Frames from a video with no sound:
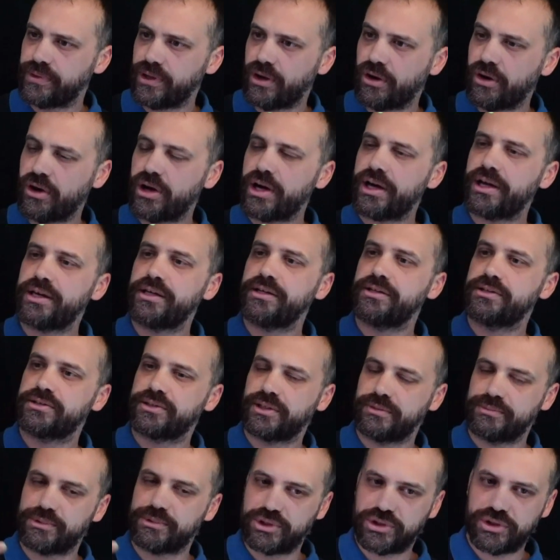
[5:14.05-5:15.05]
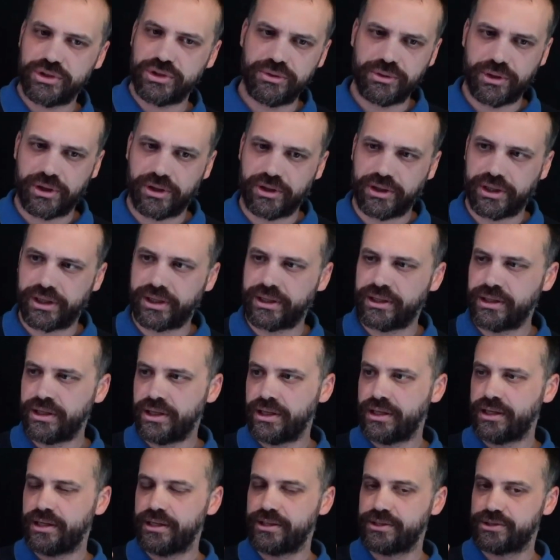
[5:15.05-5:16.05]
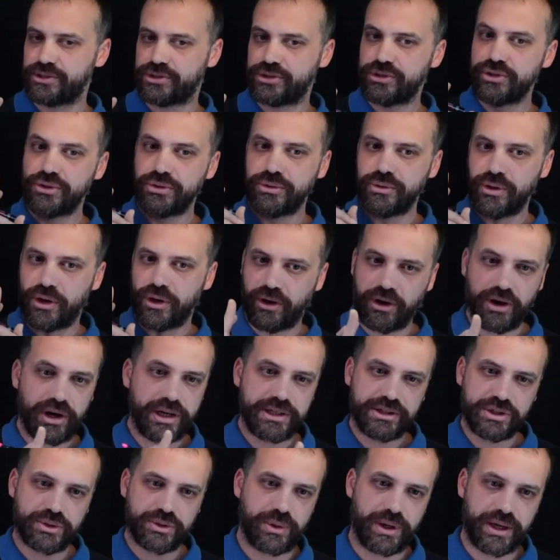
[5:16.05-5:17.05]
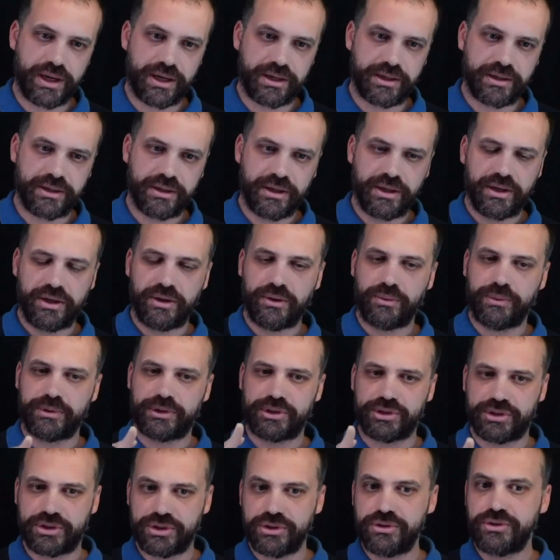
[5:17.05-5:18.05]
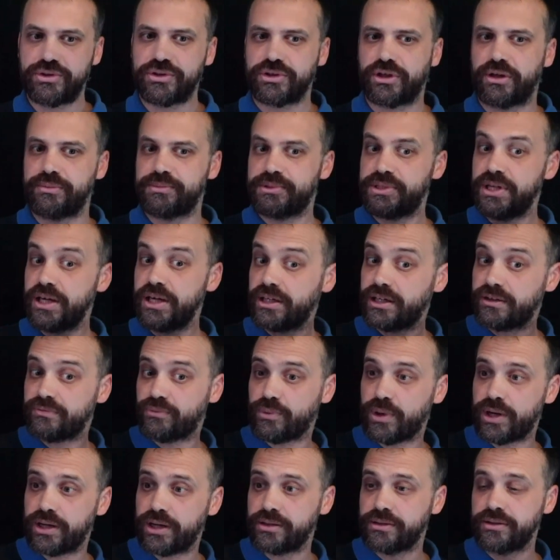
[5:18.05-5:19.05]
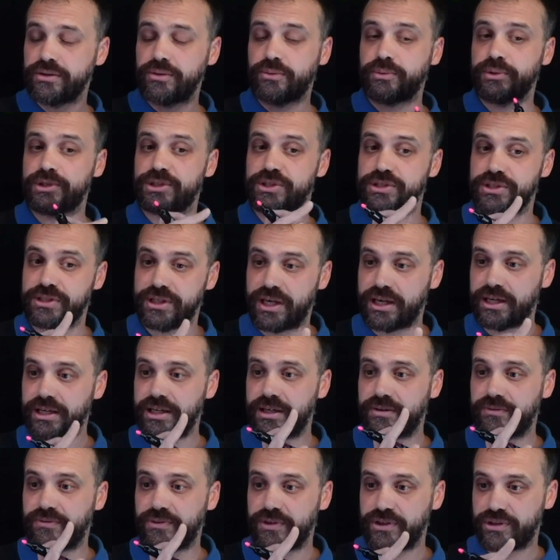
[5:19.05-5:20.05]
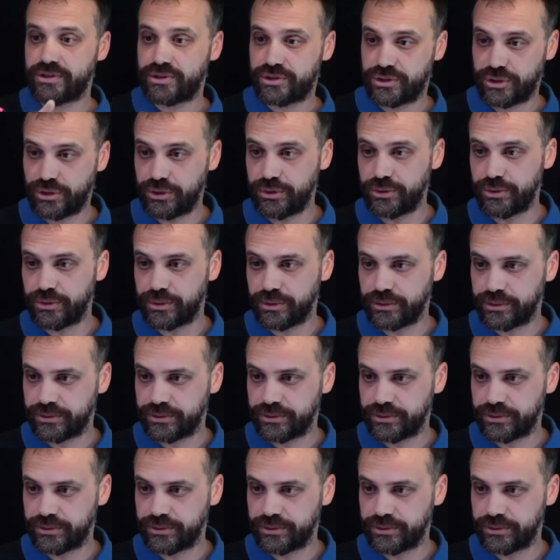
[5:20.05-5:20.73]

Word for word: I times two i is two i squared, which is two times negative one, which is negative two.